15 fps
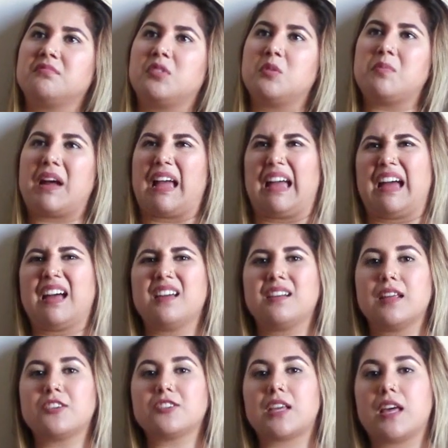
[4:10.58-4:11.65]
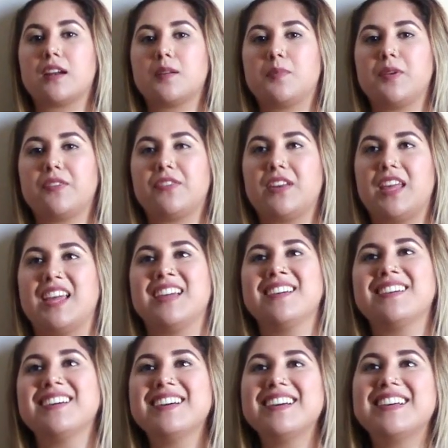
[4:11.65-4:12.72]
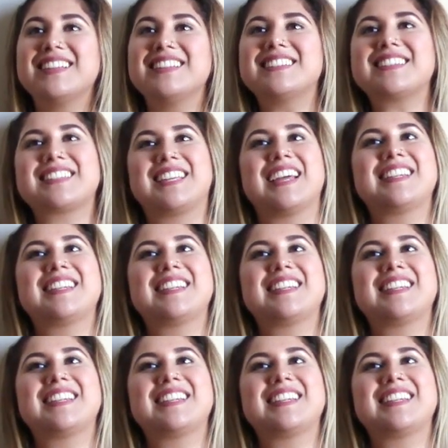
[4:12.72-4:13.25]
Oh my god, I just had an epiphany. This is